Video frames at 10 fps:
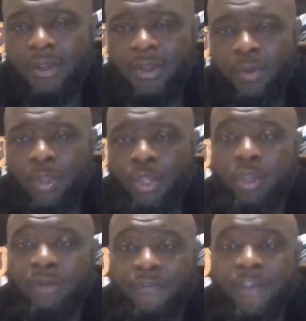When you can
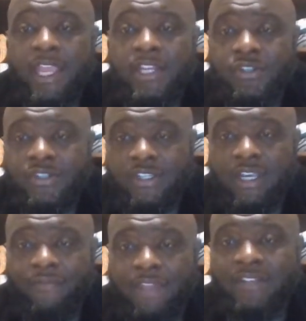feed yourself,
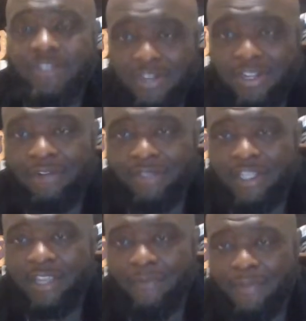that's enough to
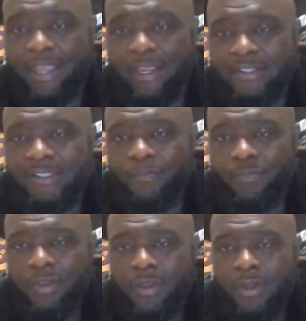give thanks.
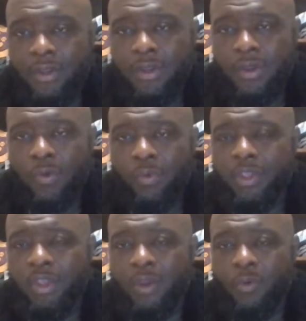When you
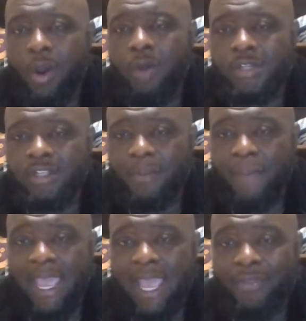can walk to the
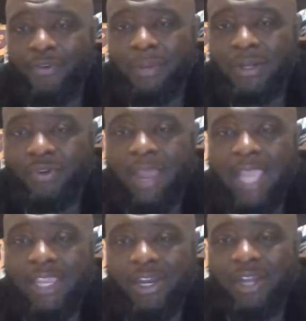bathroom and drag
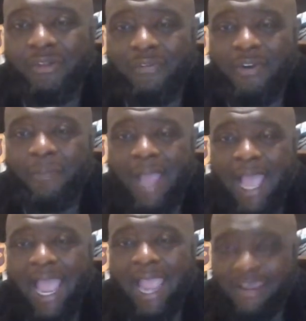your other foot
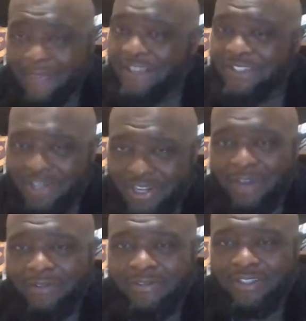behind you, that's
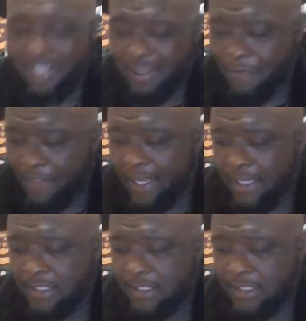enough to give thanks.